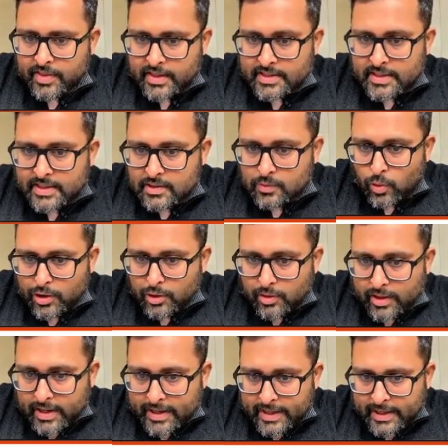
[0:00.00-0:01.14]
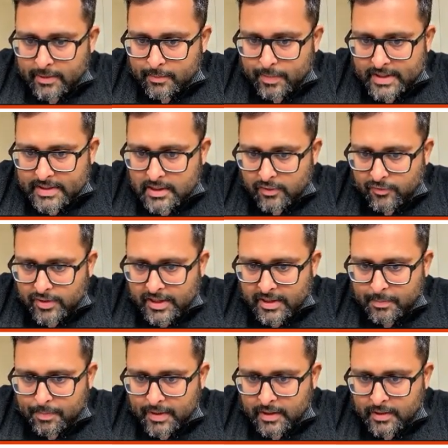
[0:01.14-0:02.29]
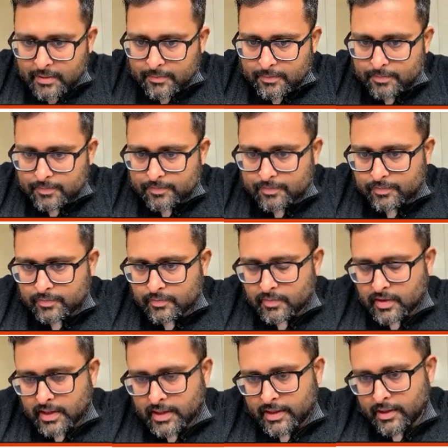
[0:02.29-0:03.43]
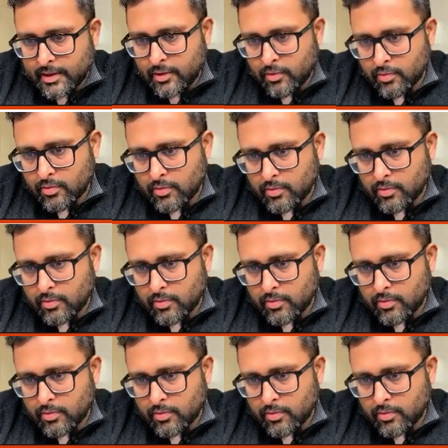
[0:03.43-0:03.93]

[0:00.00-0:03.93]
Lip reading: This is what you are writing in place of dp into